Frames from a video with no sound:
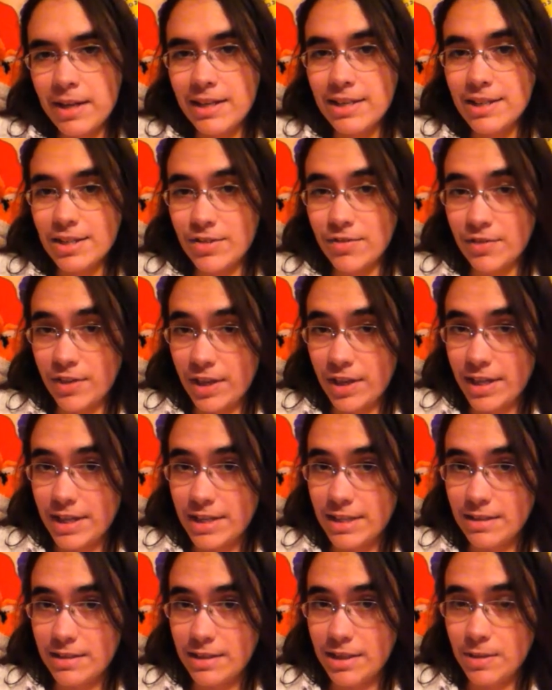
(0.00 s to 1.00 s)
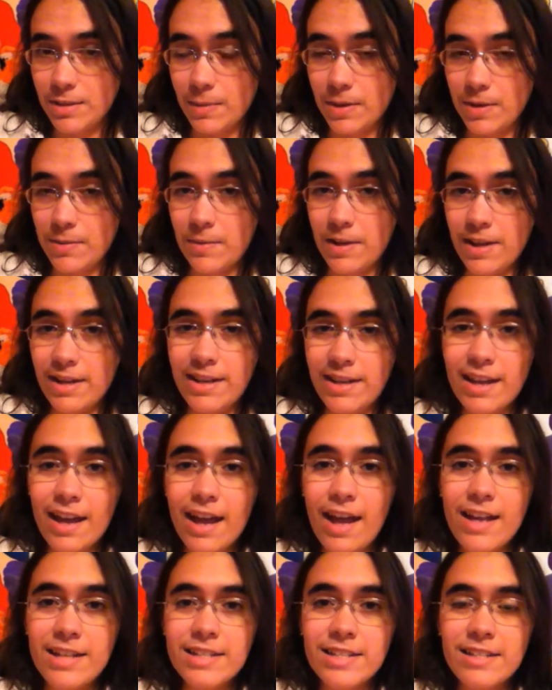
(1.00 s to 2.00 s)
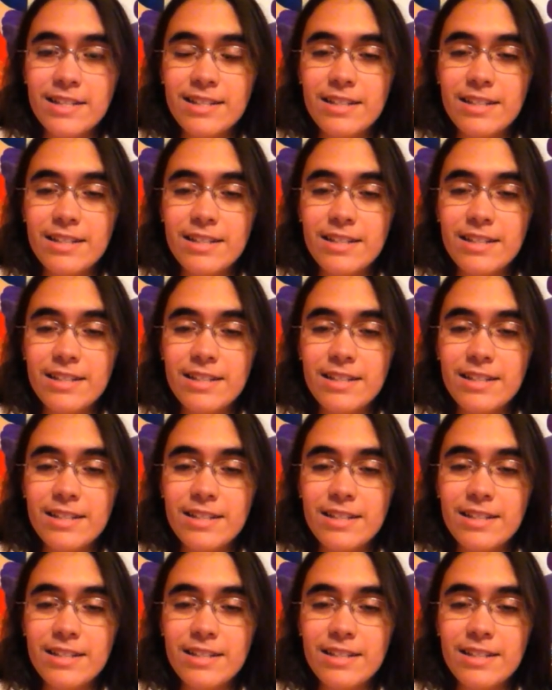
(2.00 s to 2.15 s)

because it's very easy to spend money at